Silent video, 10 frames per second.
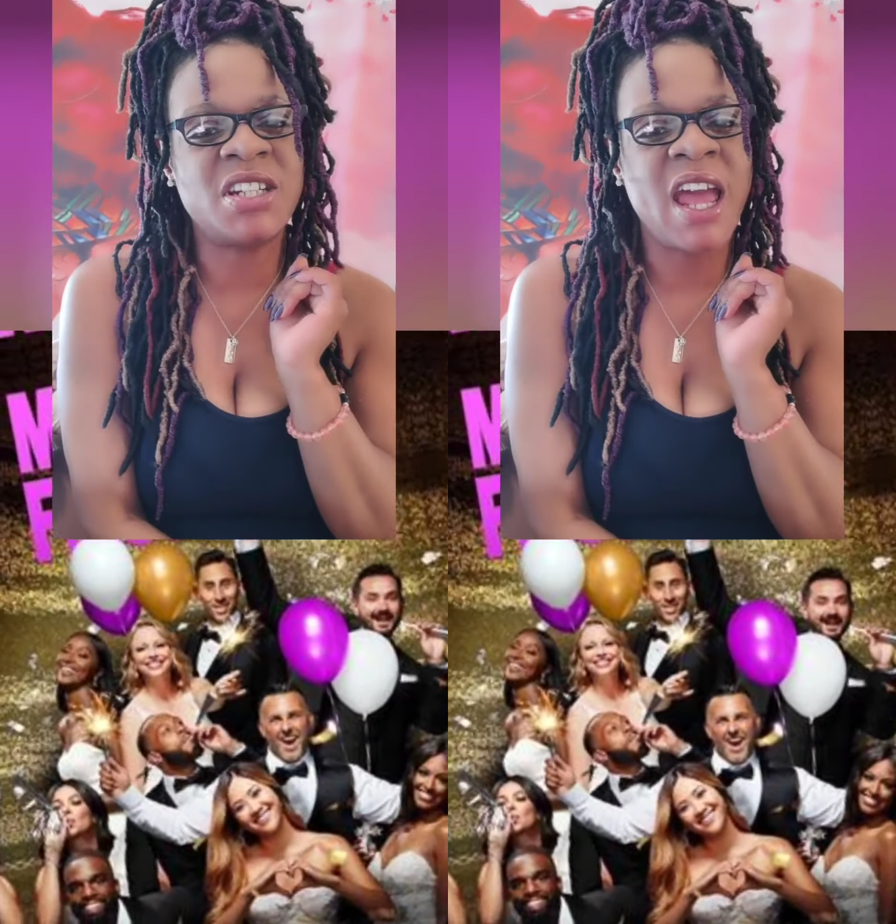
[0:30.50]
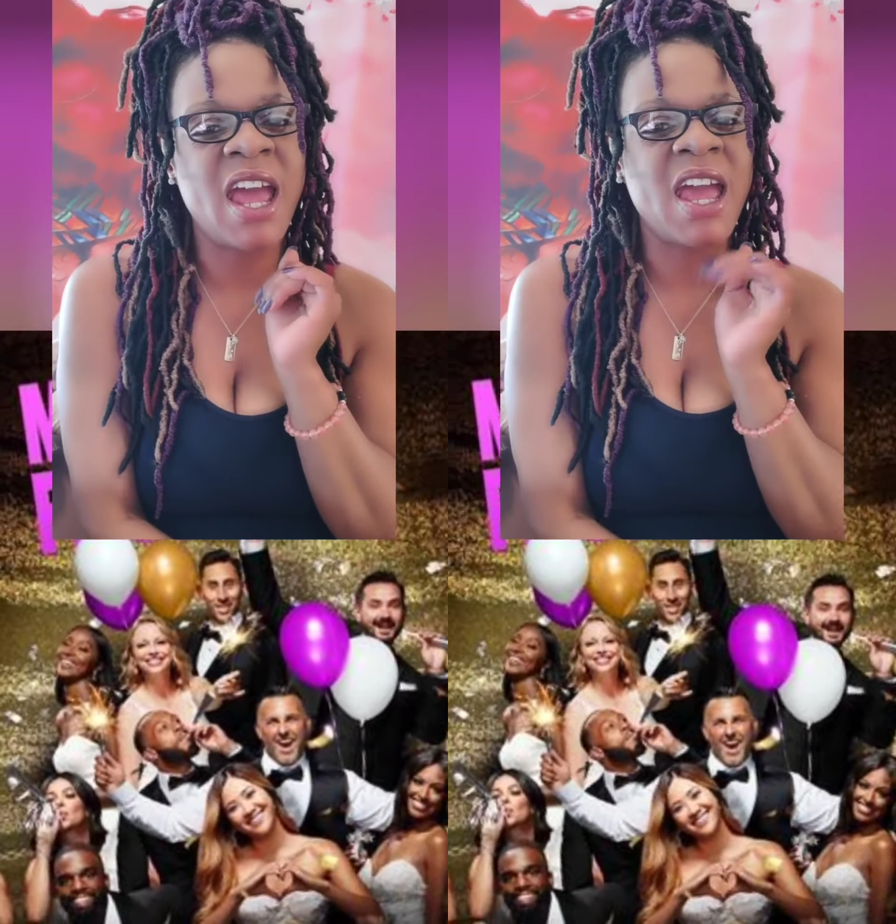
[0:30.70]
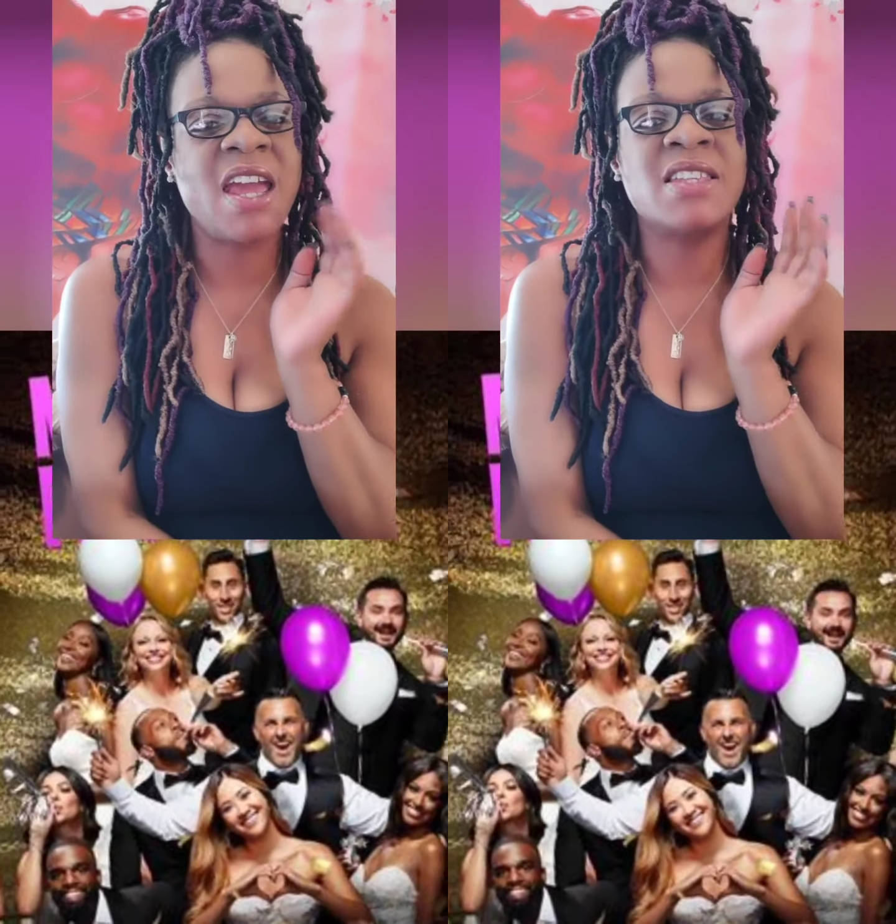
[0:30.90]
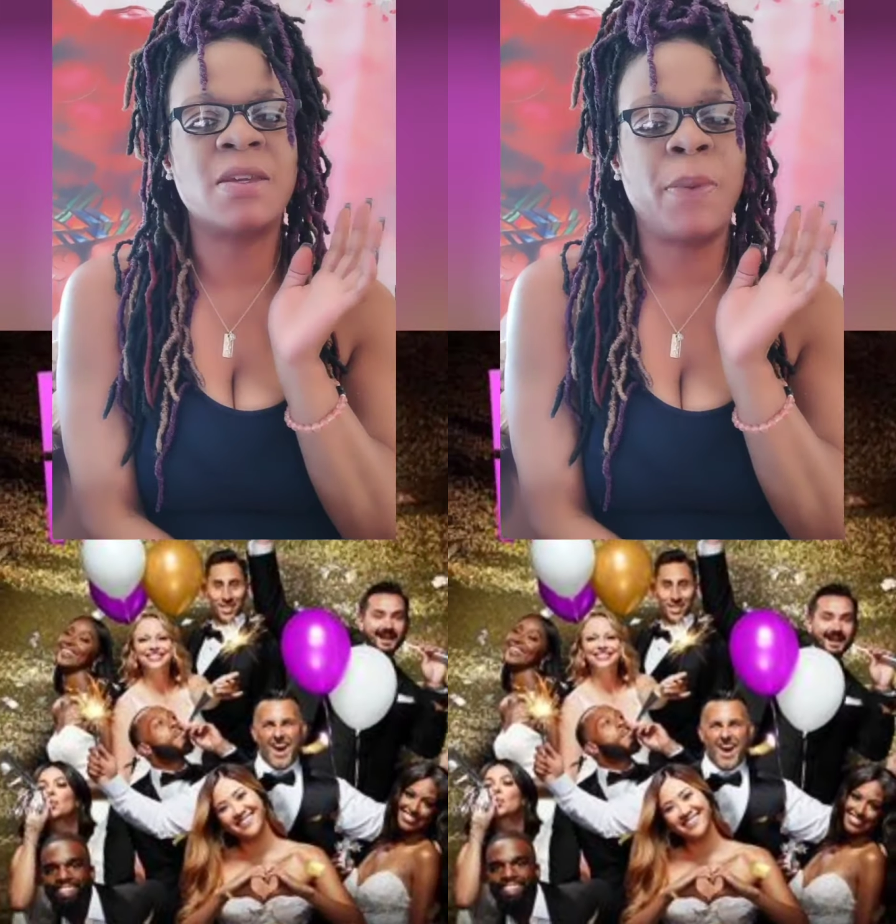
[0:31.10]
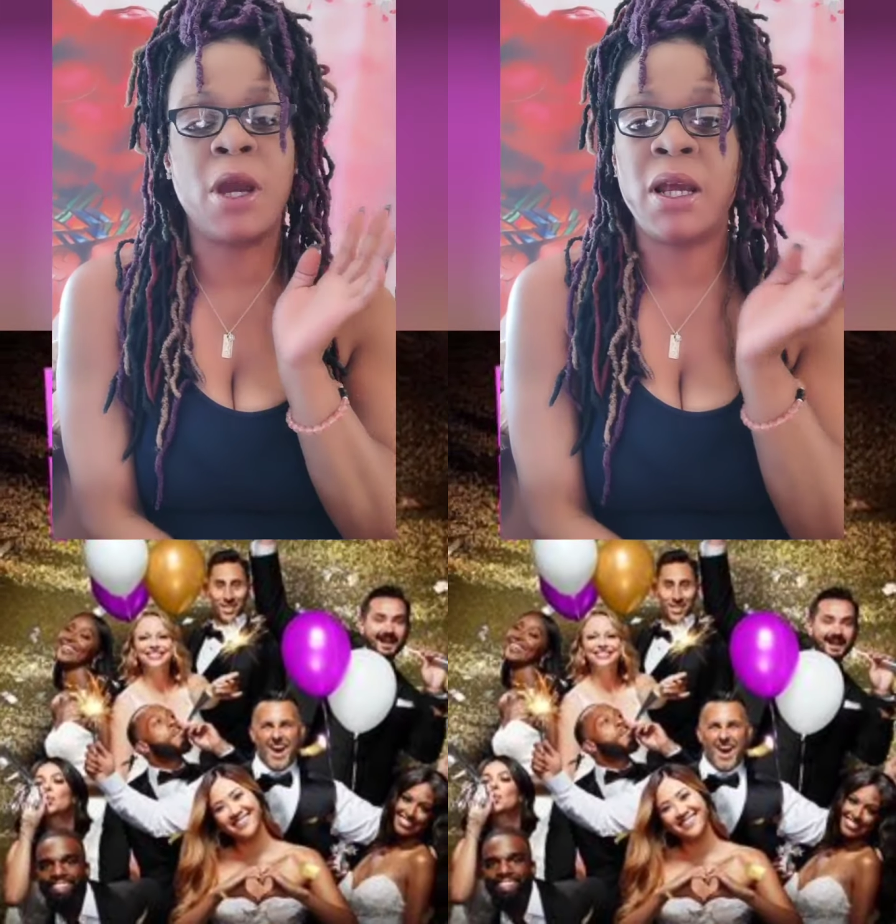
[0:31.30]
day is
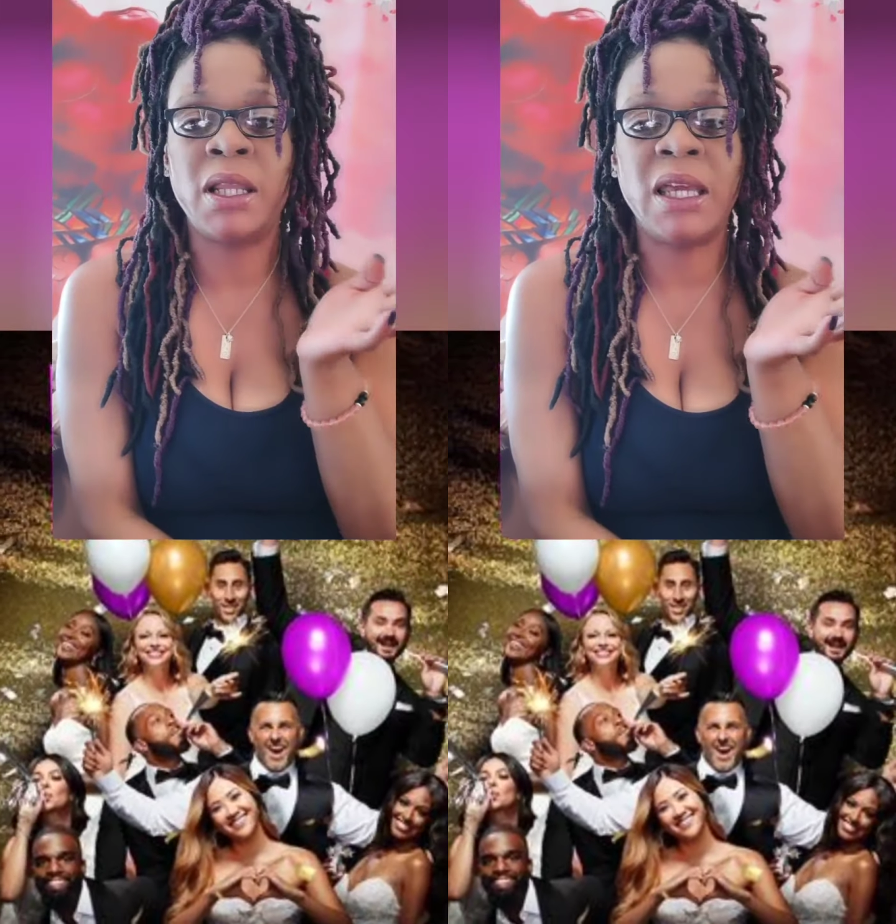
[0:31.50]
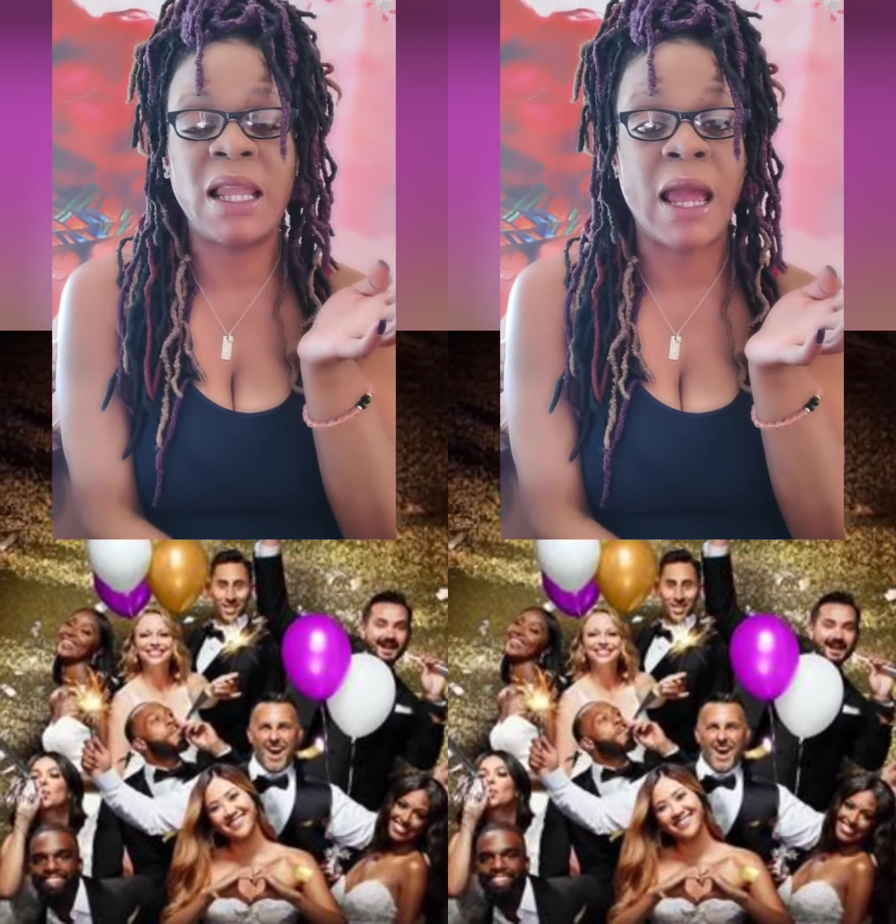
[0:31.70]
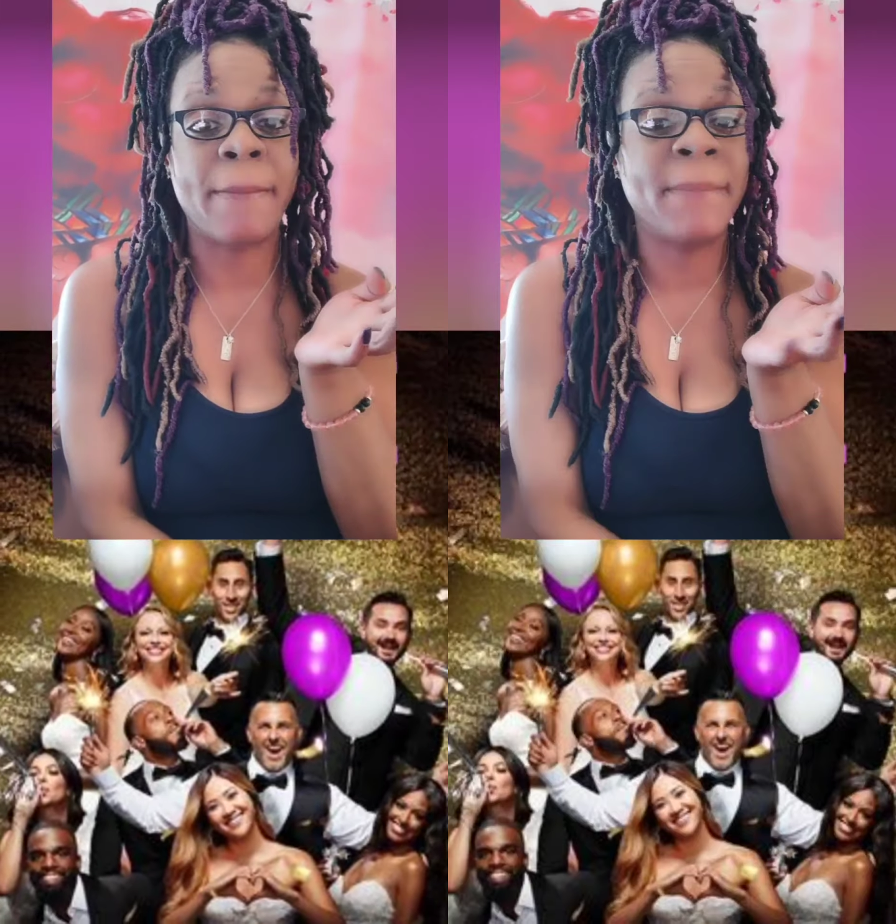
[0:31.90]
apparently like